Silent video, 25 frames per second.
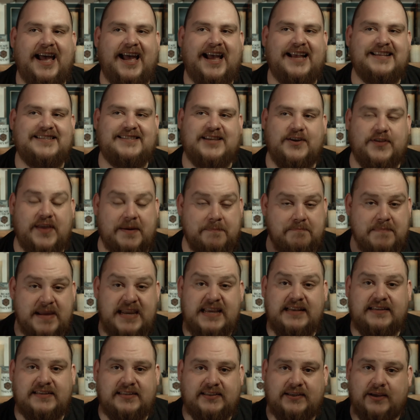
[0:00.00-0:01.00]
So they
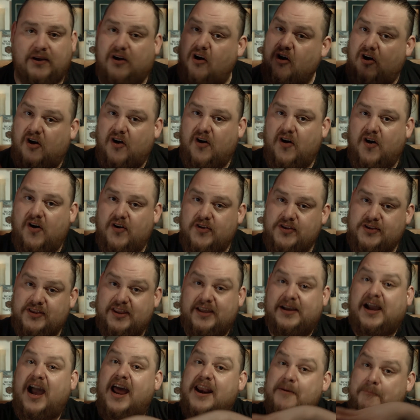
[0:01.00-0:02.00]
meet on the
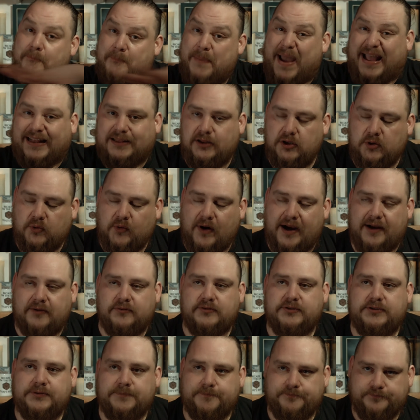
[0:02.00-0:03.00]
kind of
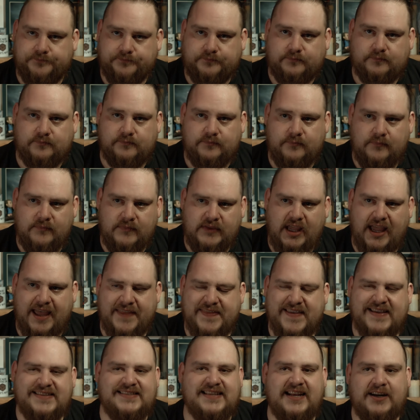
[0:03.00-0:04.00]
battleground.
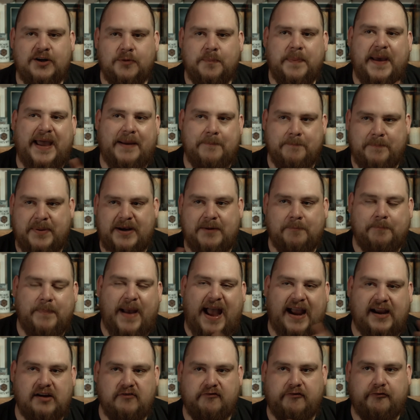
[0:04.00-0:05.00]
and there's a little bit of
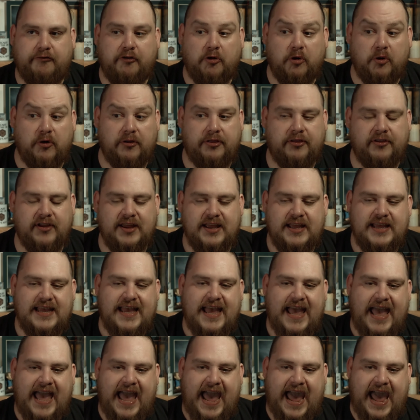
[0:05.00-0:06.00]
back and forth,
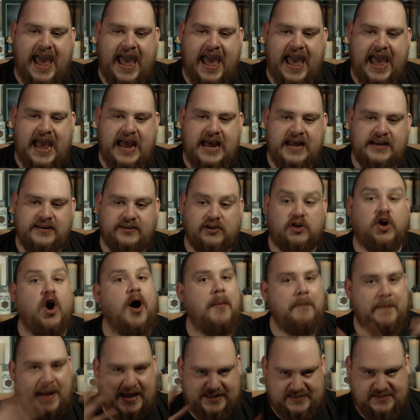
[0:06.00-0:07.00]
and
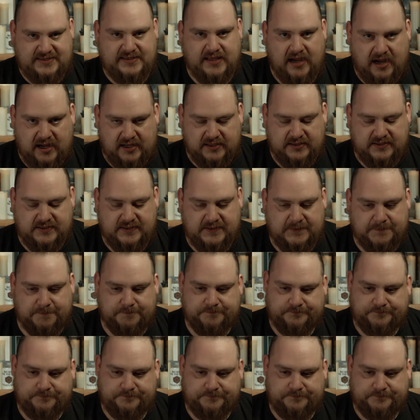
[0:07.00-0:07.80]
combat starts.